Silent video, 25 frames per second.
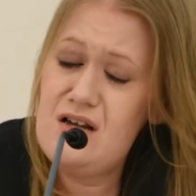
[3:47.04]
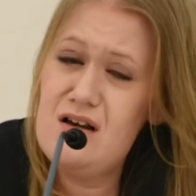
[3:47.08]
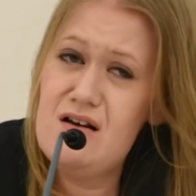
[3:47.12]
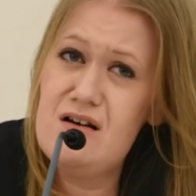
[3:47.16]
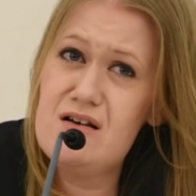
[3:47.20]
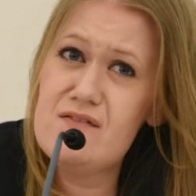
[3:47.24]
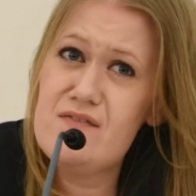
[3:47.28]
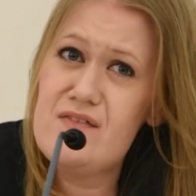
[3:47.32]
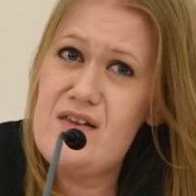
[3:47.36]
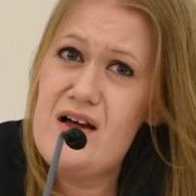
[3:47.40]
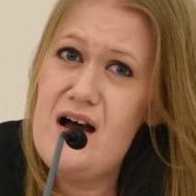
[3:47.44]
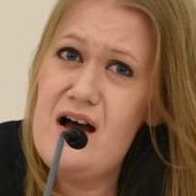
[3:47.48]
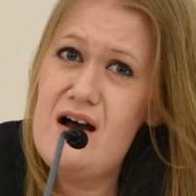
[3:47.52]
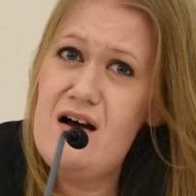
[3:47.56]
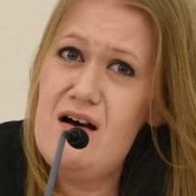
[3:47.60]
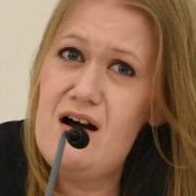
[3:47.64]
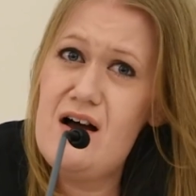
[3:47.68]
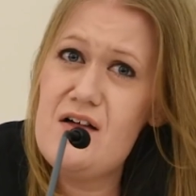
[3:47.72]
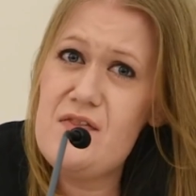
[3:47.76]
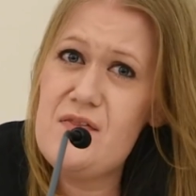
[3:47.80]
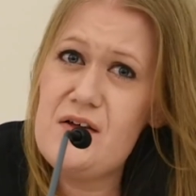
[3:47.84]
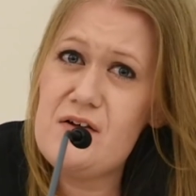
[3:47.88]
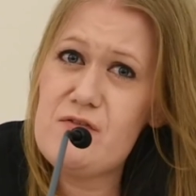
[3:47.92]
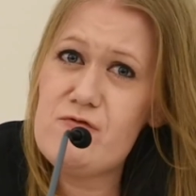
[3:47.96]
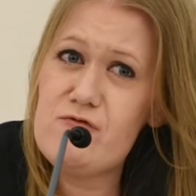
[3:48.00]
And that,
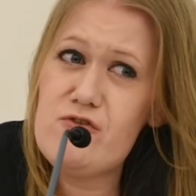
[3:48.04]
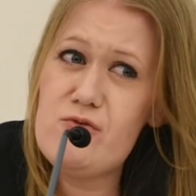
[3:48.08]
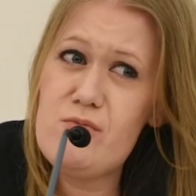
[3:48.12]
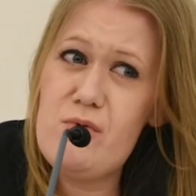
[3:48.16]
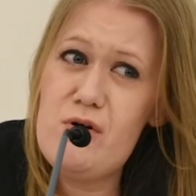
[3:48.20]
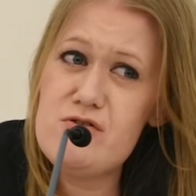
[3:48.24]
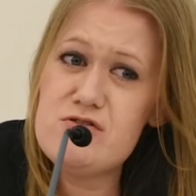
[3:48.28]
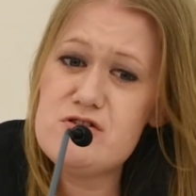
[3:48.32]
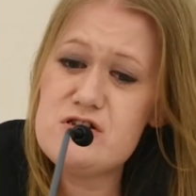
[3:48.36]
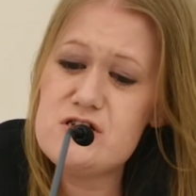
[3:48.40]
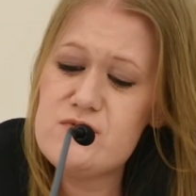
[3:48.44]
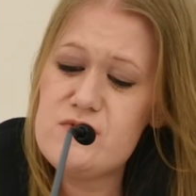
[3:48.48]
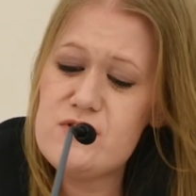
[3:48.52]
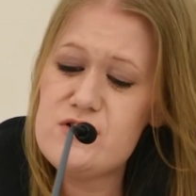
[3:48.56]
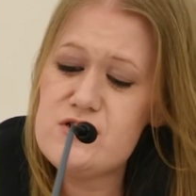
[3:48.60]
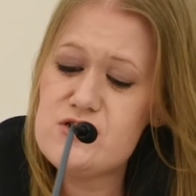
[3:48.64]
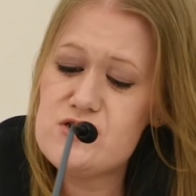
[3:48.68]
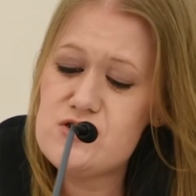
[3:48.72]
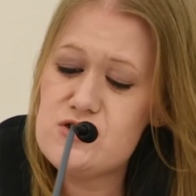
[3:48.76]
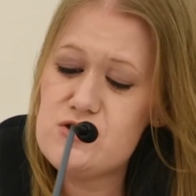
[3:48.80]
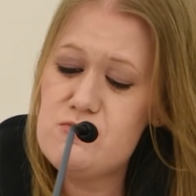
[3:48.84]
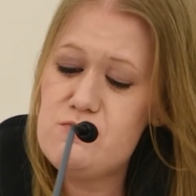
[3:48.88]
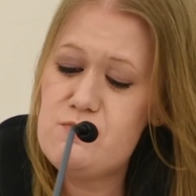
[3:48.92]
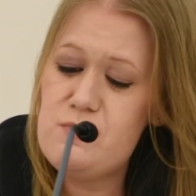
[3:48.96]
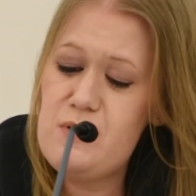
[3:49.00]
I think, for most of us
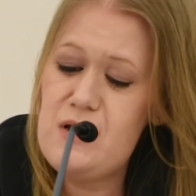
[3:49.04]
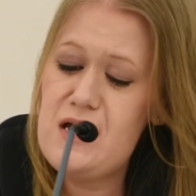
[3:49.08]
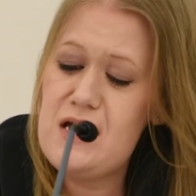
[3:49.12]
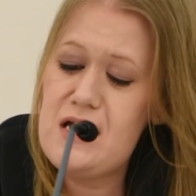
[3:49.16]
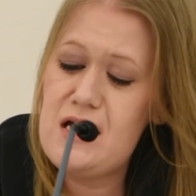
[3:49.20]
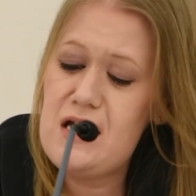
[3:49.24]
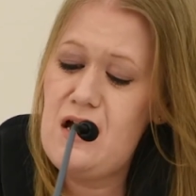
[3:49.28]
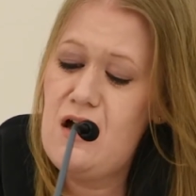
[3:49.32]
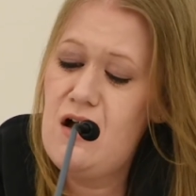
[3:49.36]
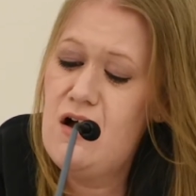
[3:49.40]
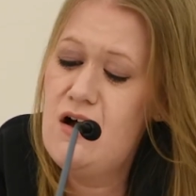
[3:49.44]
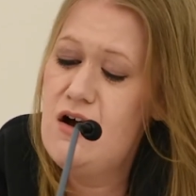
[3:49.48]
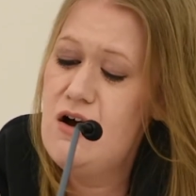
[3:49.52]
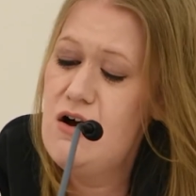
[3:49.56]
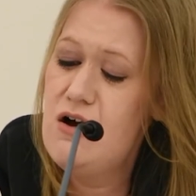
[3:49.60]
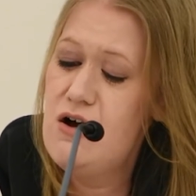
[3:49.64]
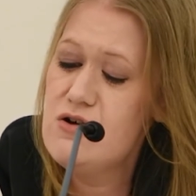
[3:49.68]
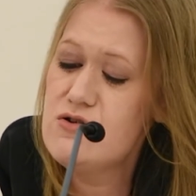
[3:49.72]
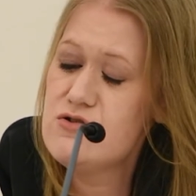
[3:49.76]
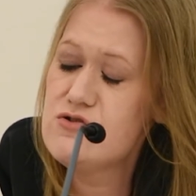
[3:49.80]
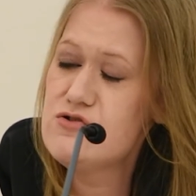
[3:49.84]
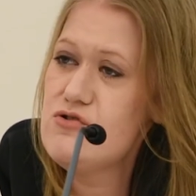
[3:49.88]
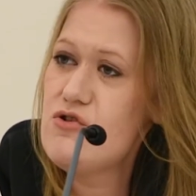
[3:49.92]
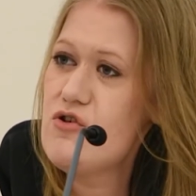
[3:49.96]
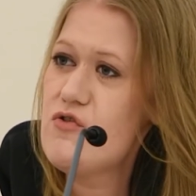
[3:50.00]
should be
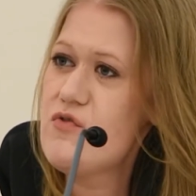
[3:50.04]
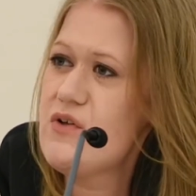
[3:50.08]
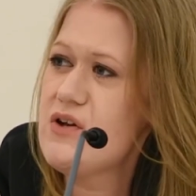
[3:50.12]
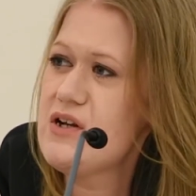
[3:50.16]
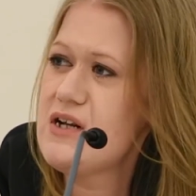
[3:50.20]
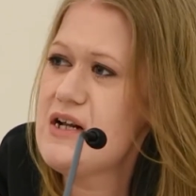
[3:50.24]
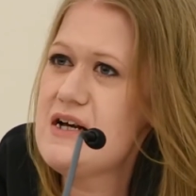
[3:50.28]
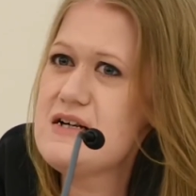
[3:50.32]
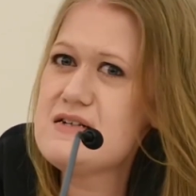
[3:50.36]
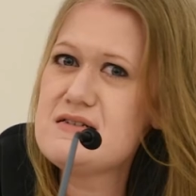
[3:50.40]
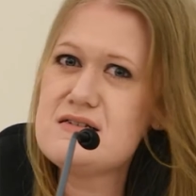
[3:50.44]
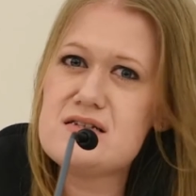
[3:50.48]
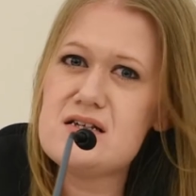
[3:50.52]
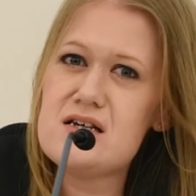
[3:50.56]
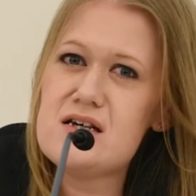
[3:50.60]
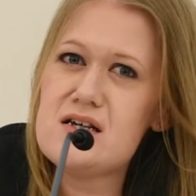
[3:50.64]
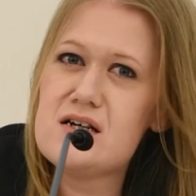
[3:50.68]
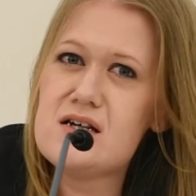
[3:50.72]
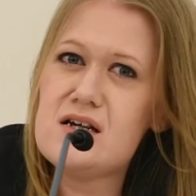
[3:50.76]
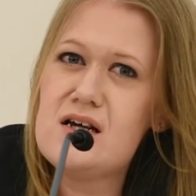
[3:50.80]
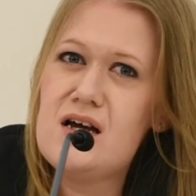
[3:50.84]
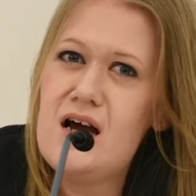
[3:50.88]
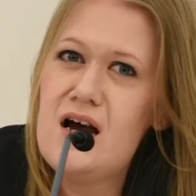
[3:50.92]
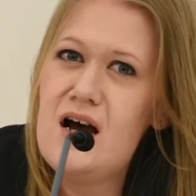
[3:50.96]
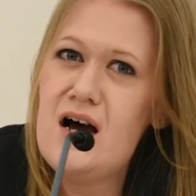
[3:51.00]
nothing less
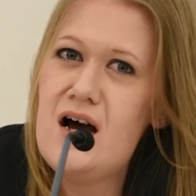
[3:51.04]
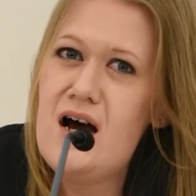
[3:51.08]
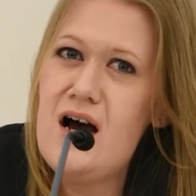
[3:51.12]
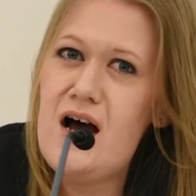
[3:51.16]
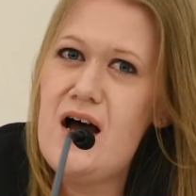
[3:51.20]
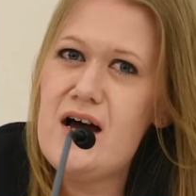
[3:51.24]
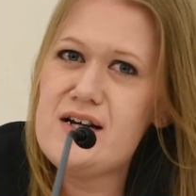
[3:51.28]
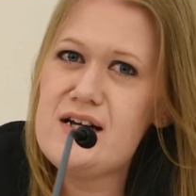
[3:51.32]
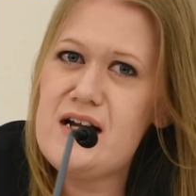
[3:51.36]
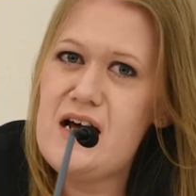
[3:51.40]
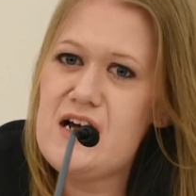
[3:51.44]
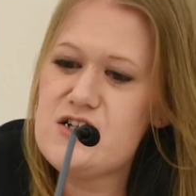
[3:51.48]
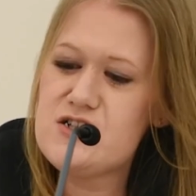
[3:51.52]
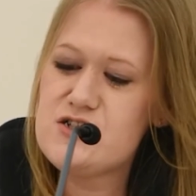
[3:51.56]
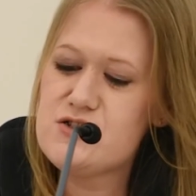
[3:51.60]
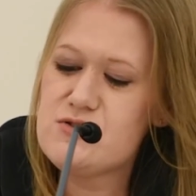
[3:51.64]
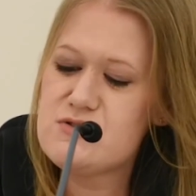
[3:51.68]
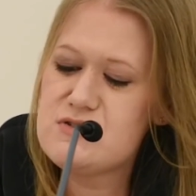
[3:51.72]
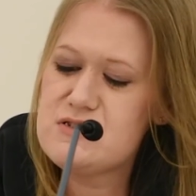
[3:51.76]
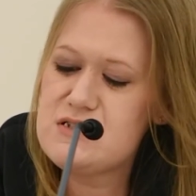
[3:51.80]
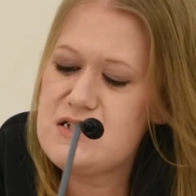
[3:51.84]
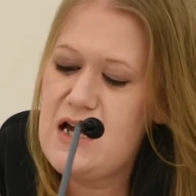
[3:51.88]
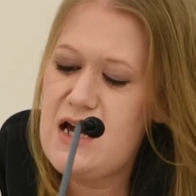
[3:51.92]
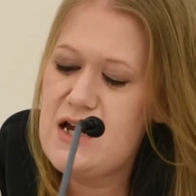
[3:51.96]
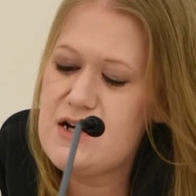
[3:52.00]
than a
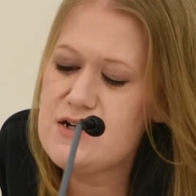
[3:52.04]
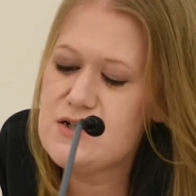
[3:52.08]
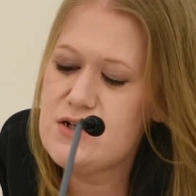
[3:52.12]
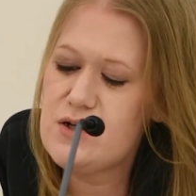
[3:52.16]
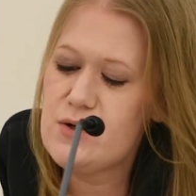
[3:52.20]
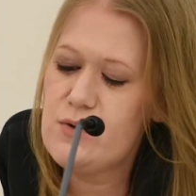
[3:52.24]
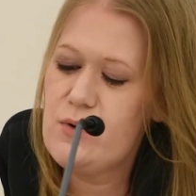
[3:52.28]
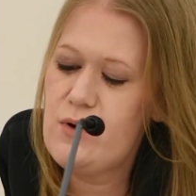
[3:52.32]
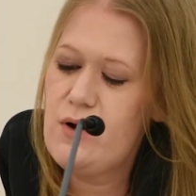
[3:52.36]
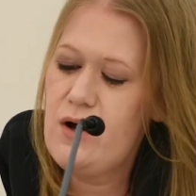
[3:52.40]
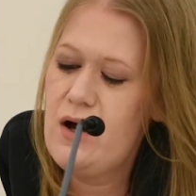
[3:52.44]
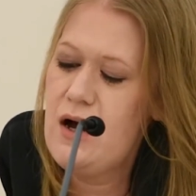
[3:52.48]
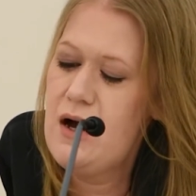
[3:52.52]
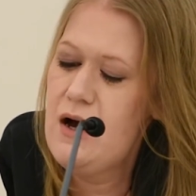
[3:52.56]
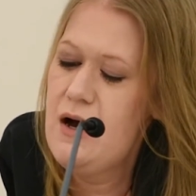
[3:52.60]
national scandal.